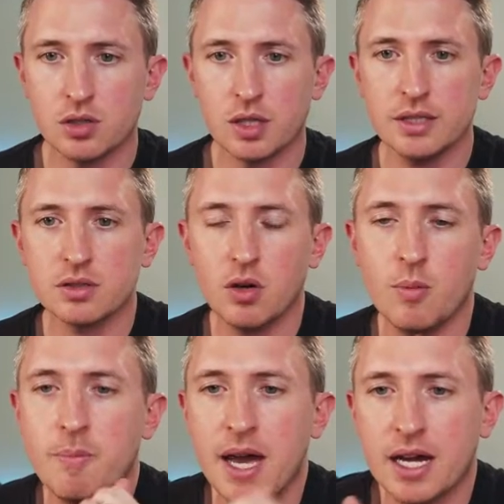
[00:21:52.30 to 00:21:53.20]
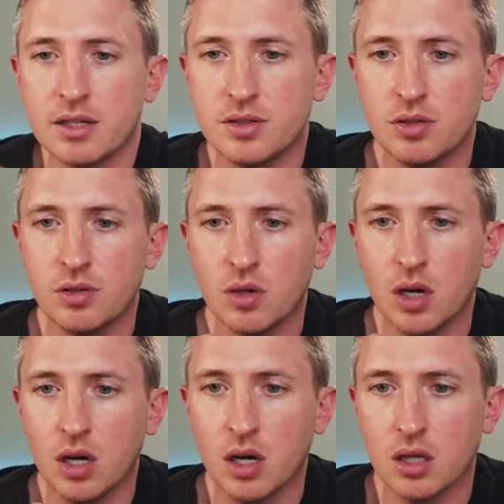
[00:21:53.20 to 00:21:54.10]
So let's go back to
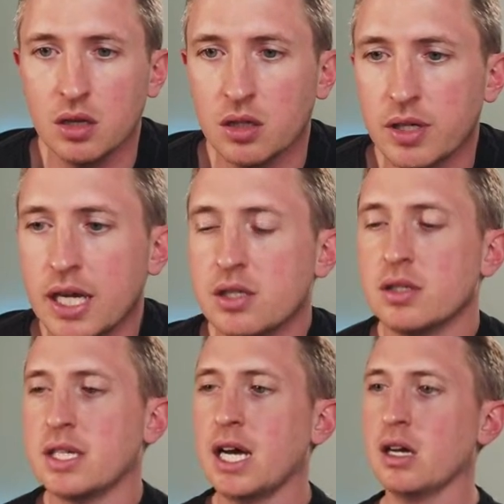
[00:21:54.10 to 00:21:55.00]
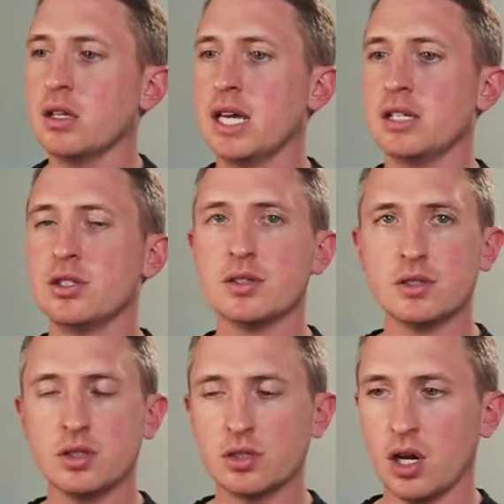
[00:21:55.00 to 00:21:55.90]
our location tile and
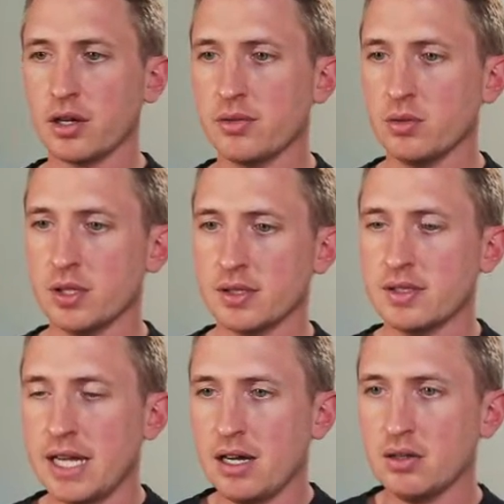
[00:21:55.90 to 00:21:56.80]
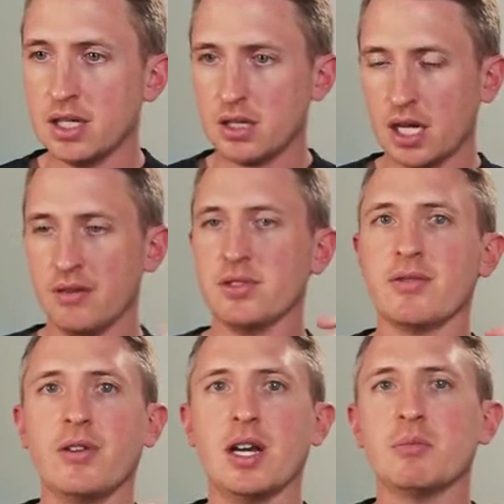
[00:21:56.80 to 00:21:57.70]
just talk through this. Now that I've
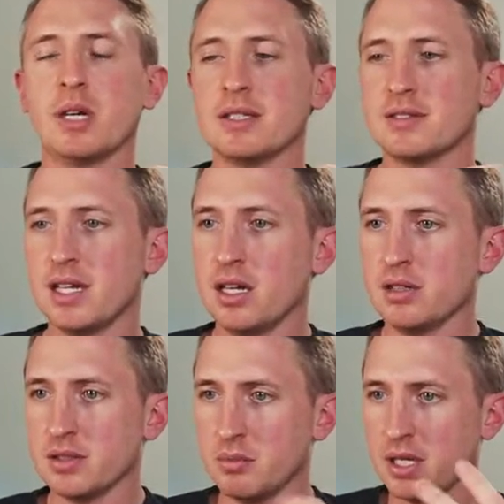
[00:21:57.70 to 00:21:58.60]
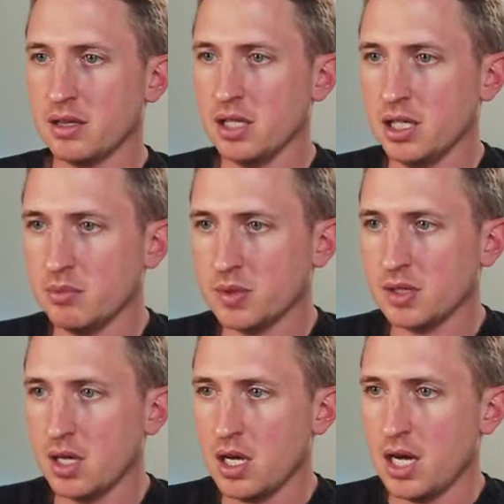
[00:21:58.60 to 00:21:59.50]
defined my styles and my
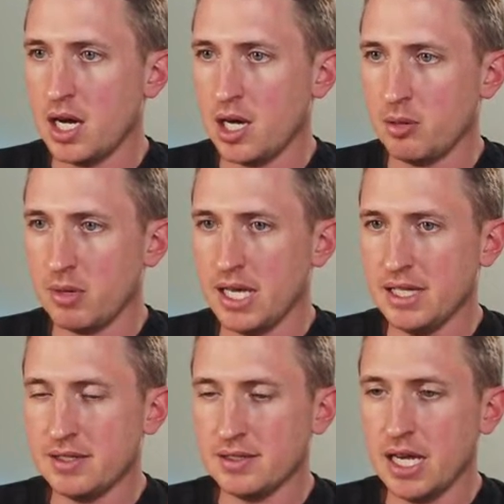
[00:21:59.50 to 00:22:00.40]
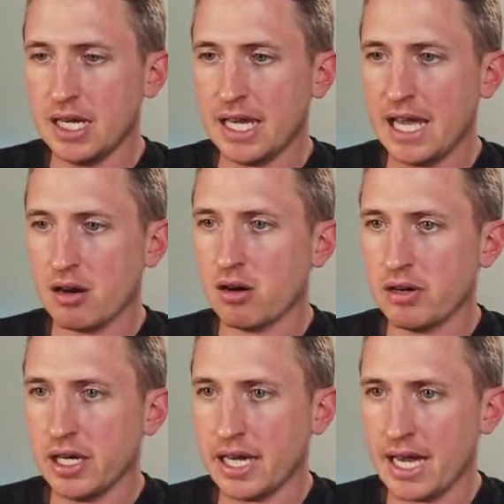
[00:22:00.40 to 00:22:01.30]
themes, it's not
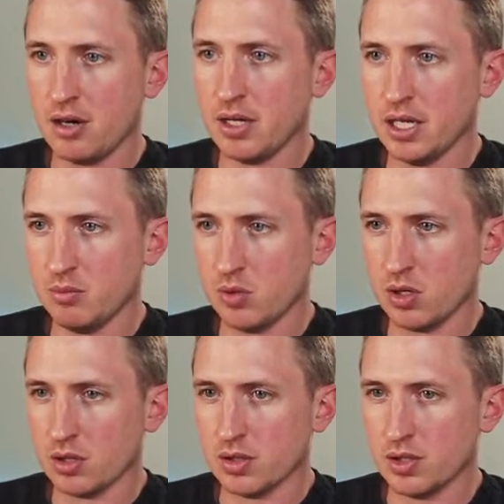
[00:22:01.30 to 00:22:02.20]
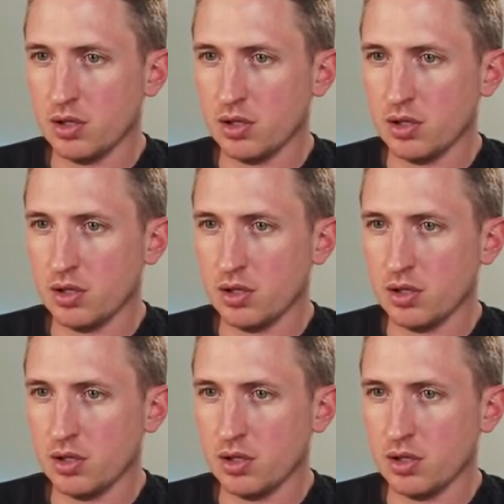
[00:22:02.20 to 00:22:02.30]
erroring out anymore.